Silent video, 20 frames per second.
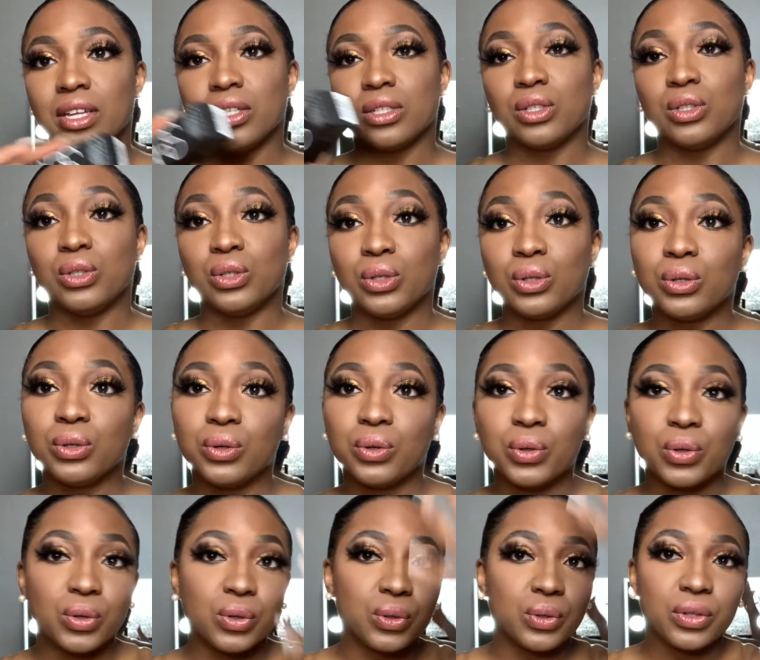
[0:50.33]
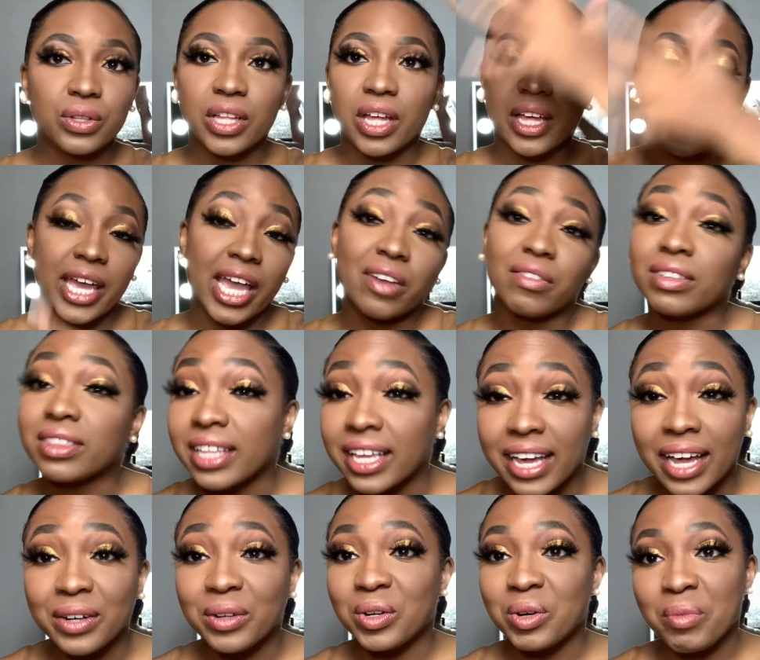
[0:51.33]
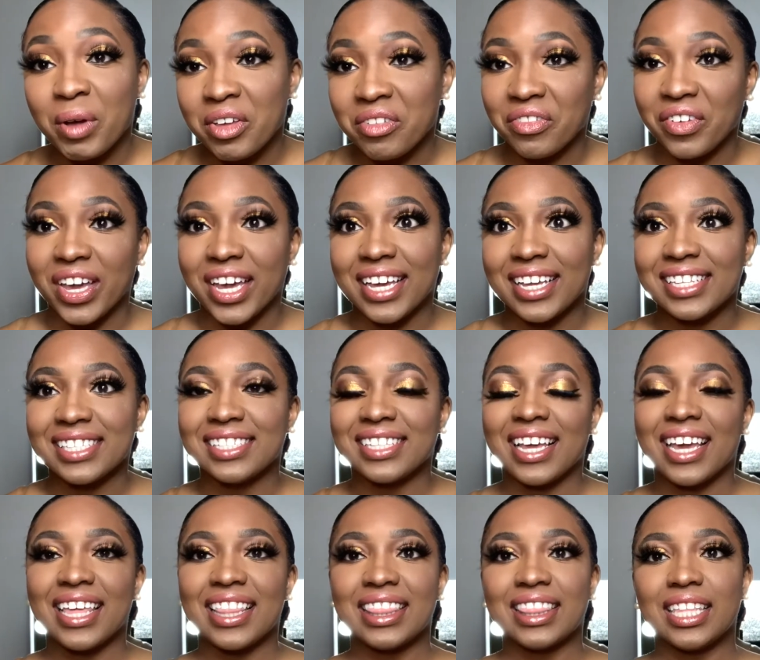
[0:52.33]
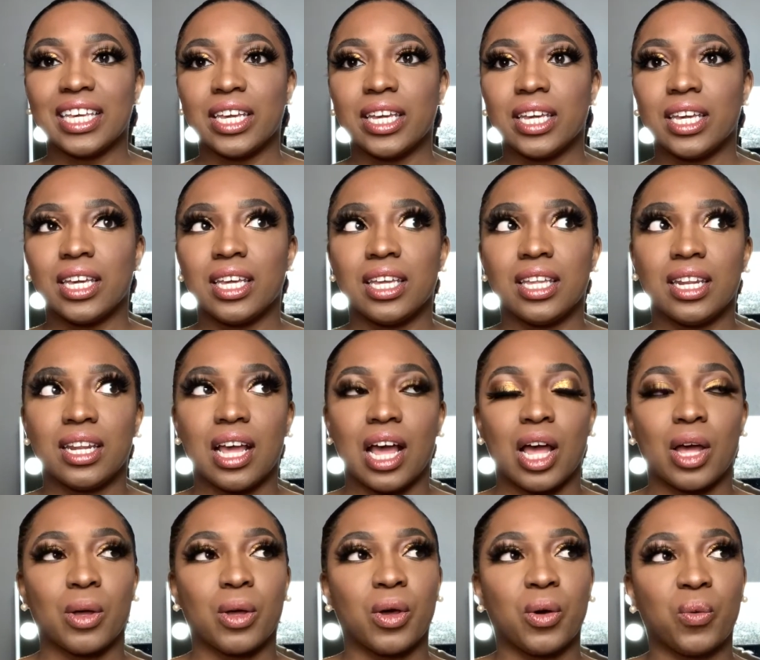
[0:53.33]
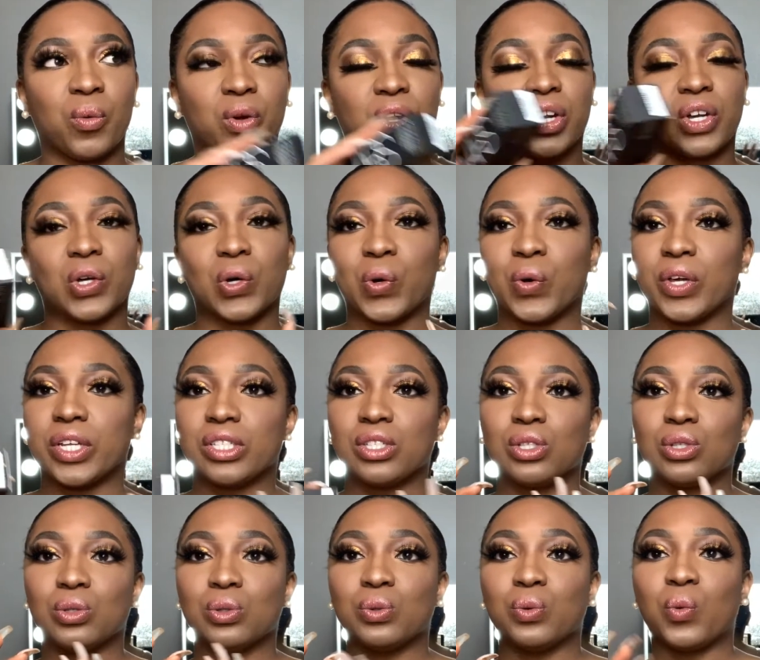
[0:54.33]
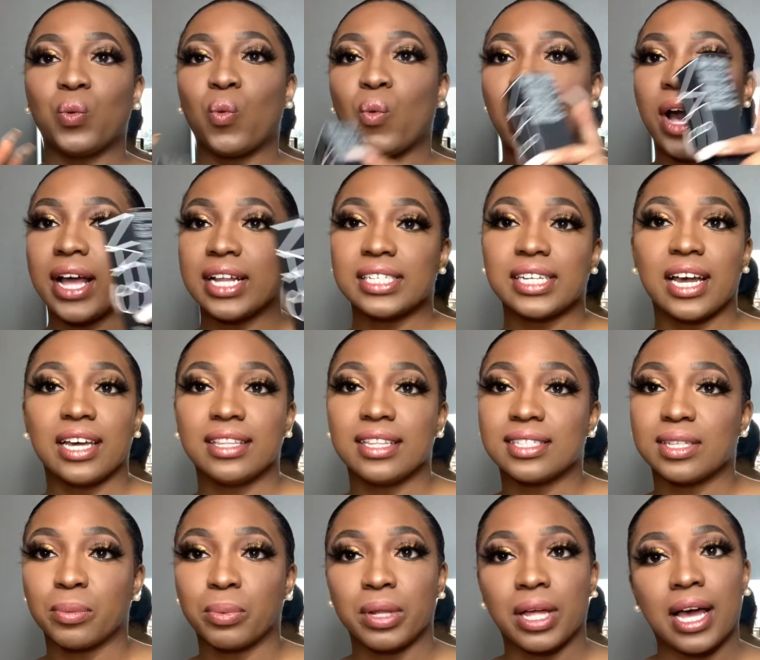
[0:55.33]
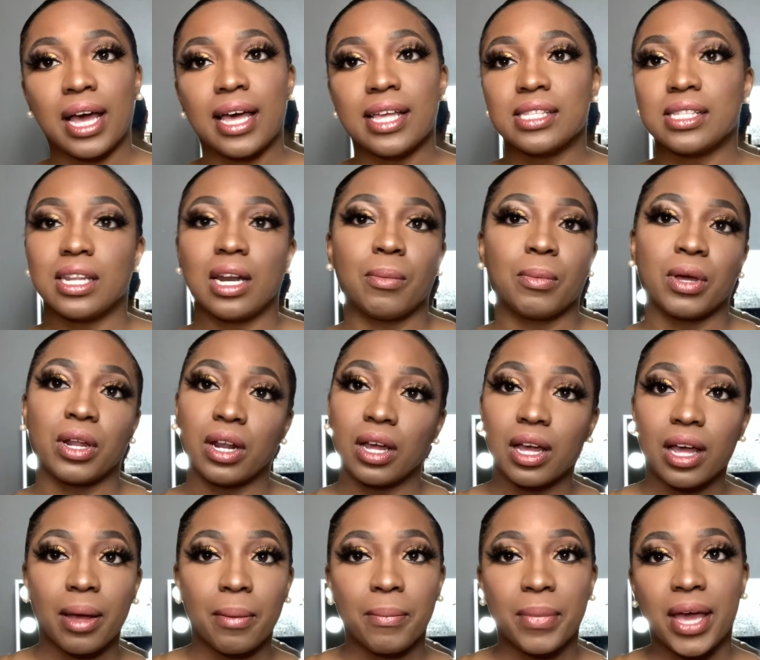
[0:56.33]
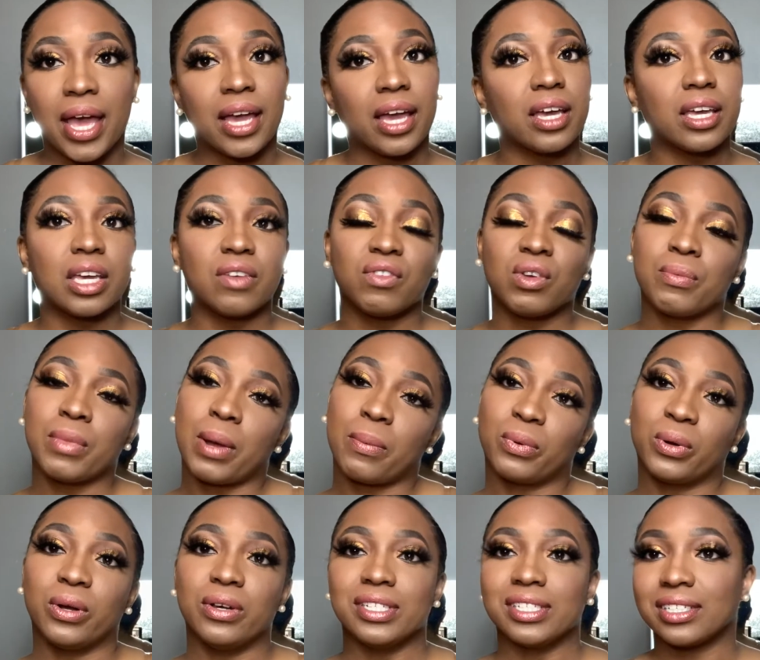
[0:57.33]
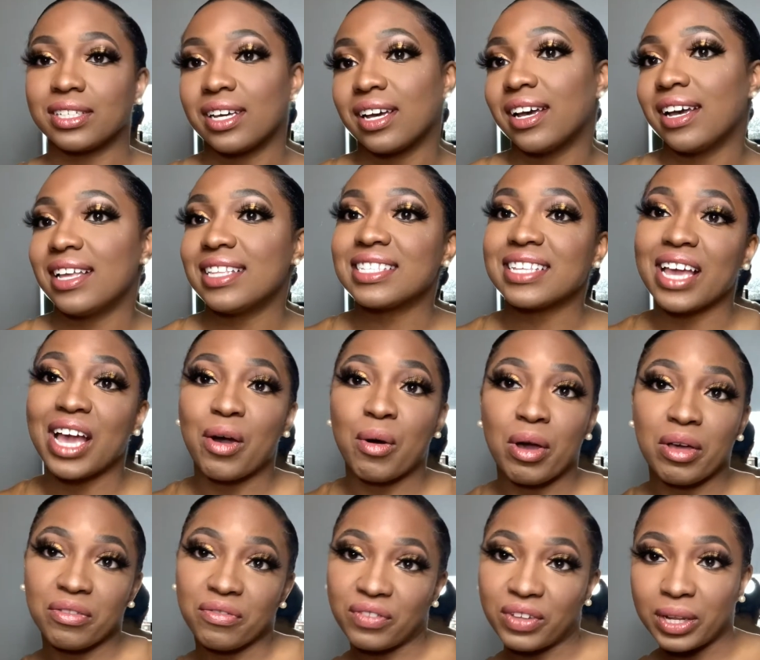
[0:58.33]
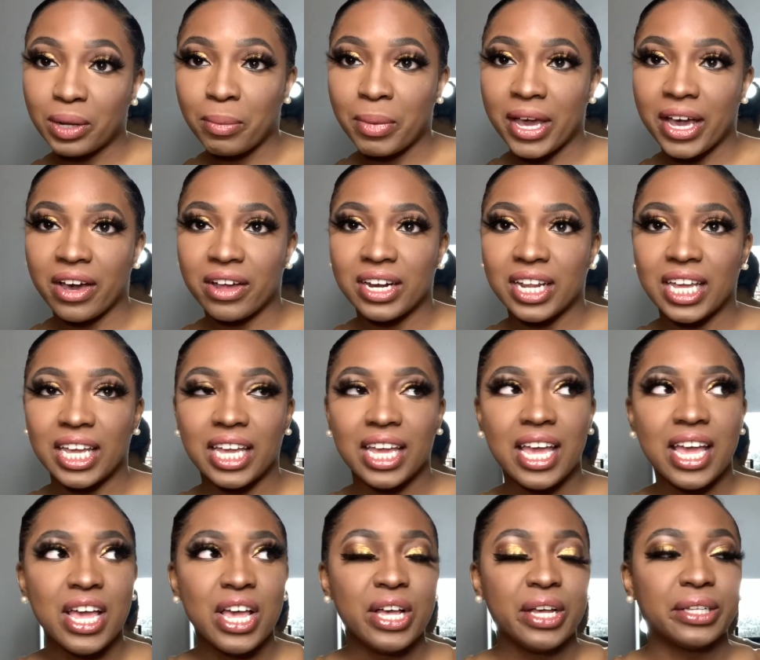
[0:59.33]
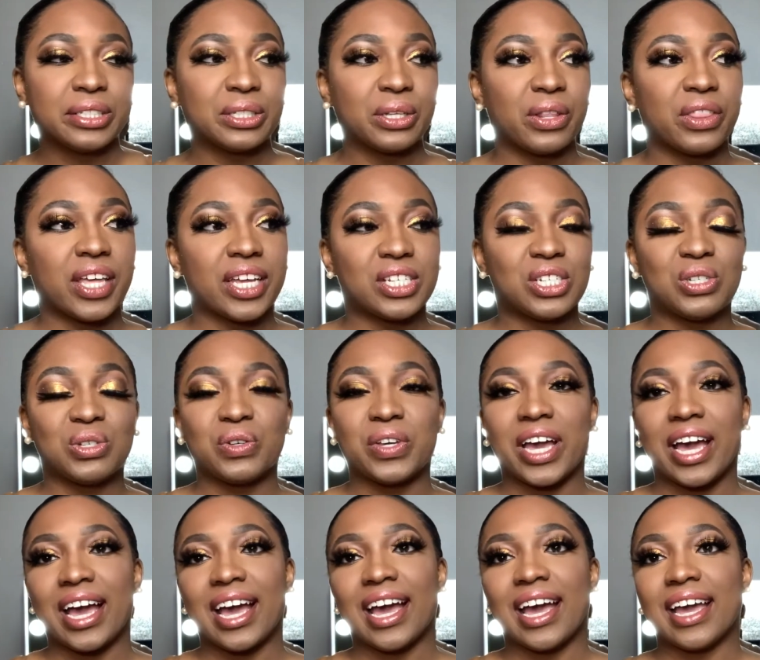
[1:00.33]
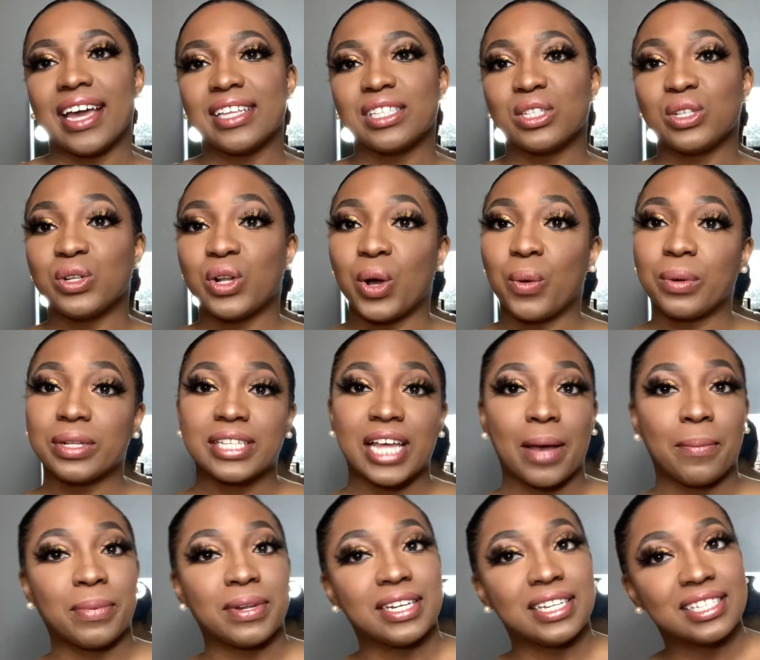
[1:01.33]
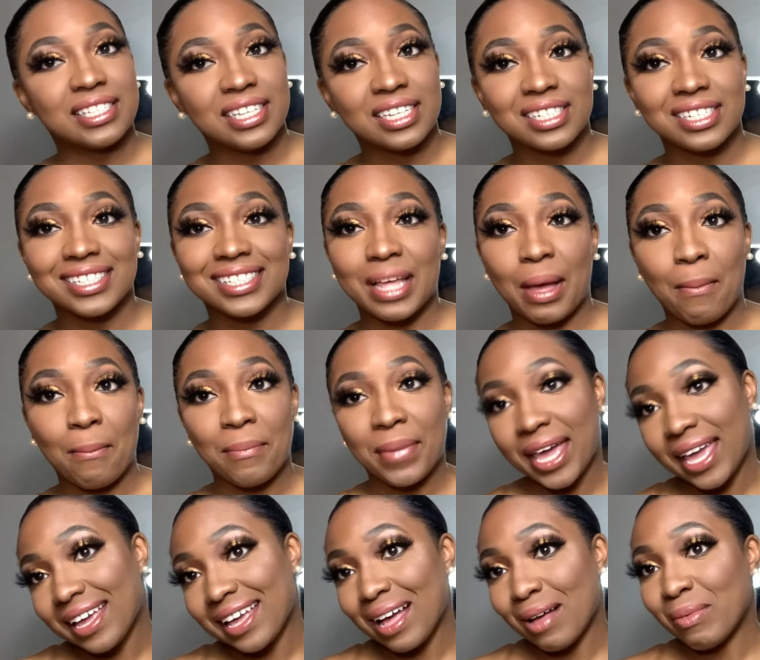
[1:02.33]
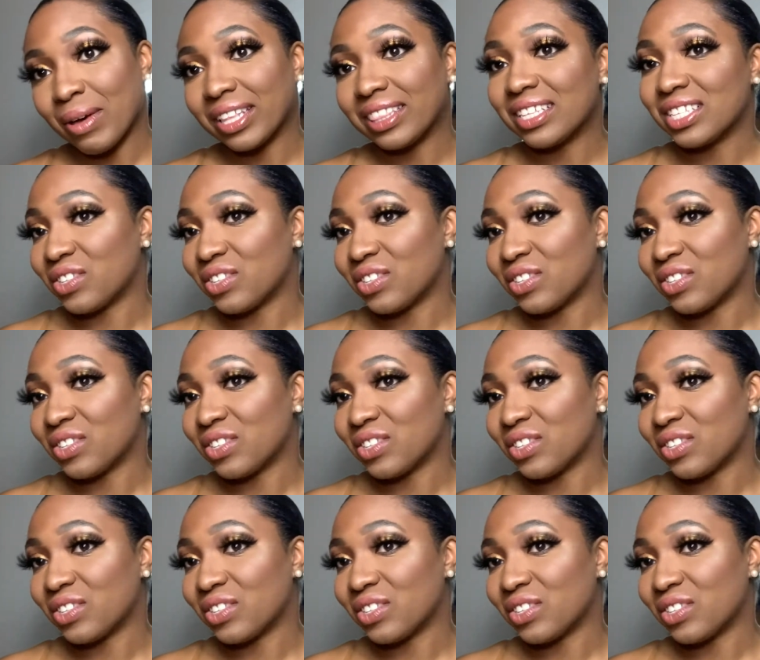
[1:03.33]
do everything I do to my face, and then we're going to watch how this applies, and then I'm going to come back and give you my pros and cons and how I feel about it, so that you guys know what type of decision to make about this